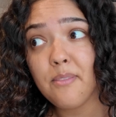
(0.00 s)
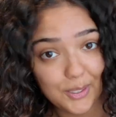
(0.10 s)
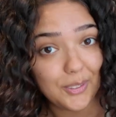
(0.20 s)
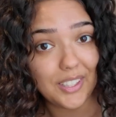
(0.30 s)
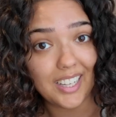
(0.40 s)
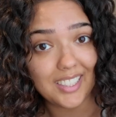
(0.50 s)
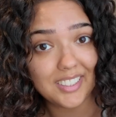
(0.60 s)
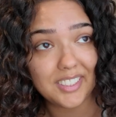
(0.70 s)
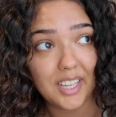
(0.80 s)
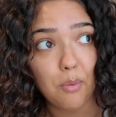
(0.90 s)
So that
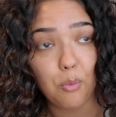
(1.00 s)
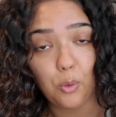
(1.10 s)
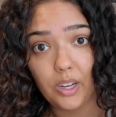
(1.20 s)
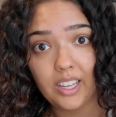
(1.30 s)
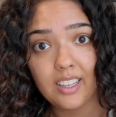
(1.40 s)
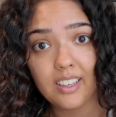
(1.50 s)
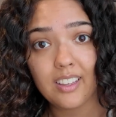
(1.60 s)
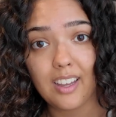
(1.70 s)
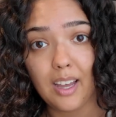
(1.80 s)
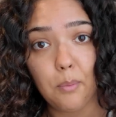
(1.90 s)
same week,
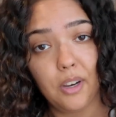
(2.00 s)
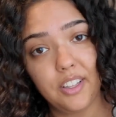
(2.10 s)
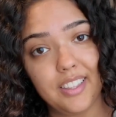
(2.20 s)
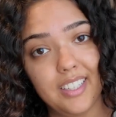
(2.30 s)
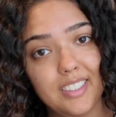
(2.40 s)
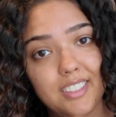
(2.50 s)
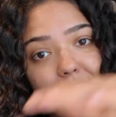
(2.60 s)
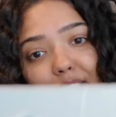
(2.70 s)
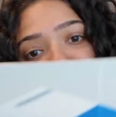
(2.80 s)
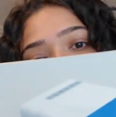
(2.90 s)
I bought
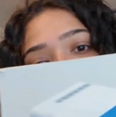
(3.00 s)
this,